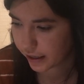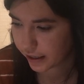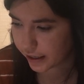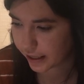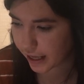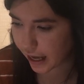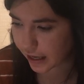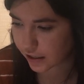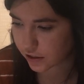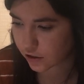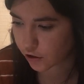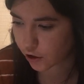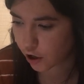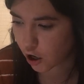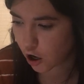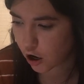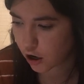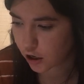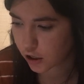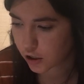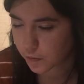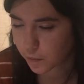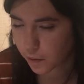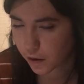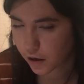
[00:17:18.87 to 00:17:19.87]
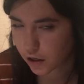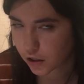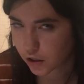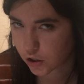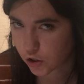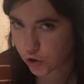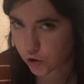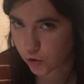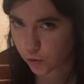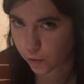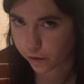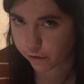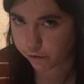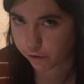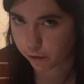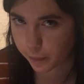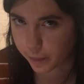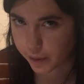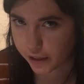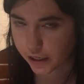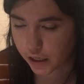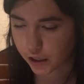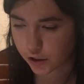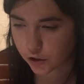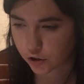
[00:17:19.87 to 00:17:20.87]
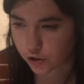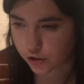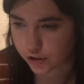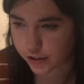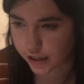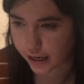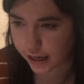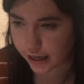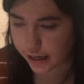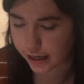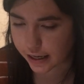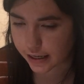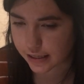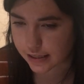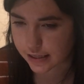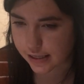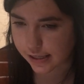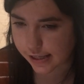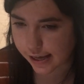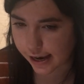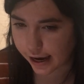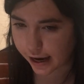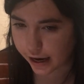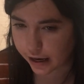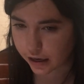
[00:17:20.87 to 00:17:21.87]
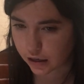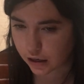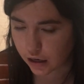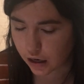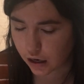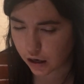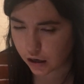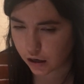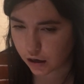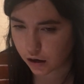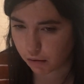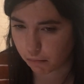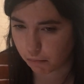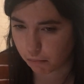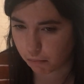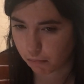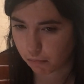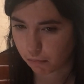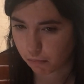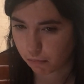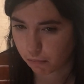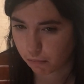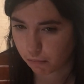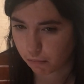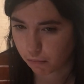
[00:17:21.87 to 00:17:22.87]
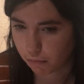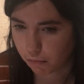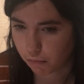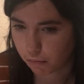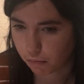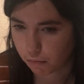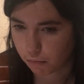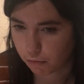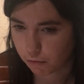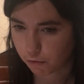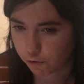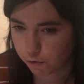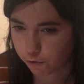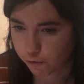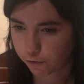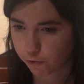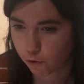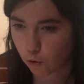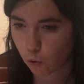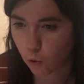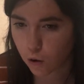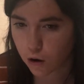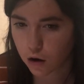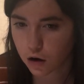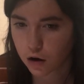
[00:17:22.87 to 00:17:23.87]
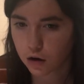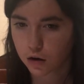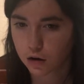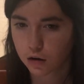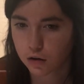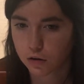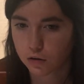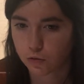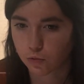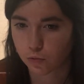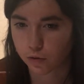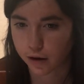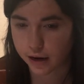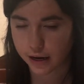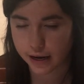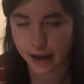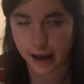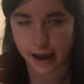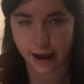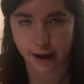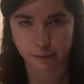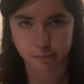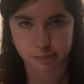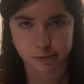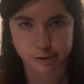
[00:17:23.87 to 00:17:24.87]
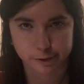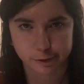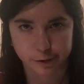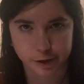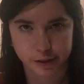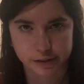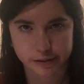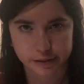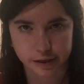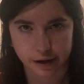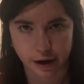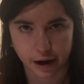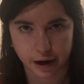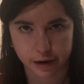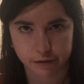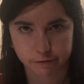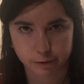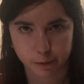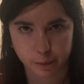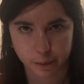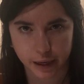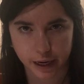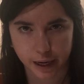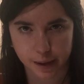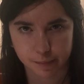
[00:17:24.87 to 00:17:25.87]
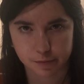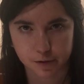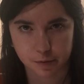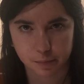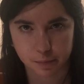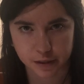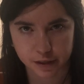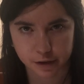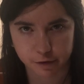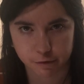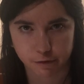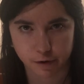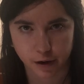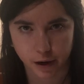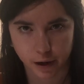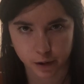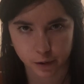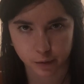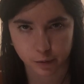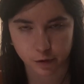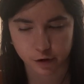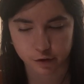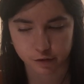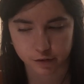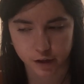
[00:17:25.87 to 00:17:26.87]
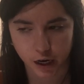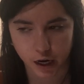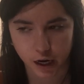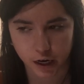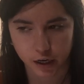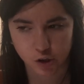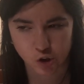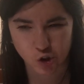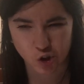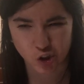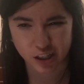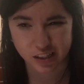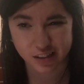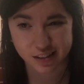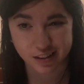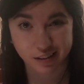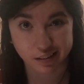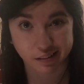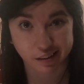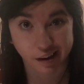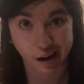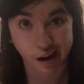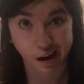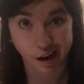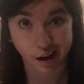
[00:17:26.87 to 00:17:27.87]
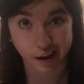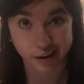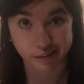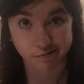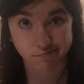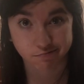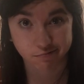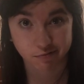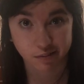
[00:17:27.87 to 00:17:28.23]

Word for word: Yeah, so the hardest part of the story for me to understand is that um, for Rahab to trust God, for Rahab to be a follower of God, she had to lie.